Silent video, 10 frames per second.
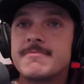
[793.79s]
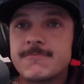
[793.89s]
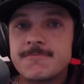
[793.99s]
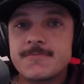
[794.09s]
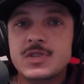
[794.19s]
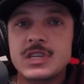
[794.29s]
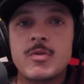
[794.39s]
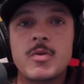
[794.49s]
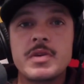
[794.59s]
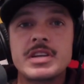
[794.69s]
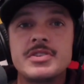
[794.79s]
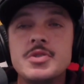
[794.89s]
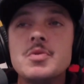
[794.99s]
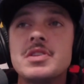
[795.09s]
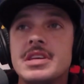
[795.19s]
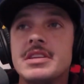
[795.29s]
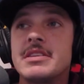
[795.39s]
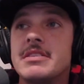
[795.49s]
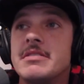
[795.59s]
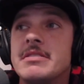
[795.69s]
see what we can do with it.
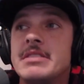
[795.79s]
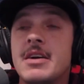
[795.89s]
Now,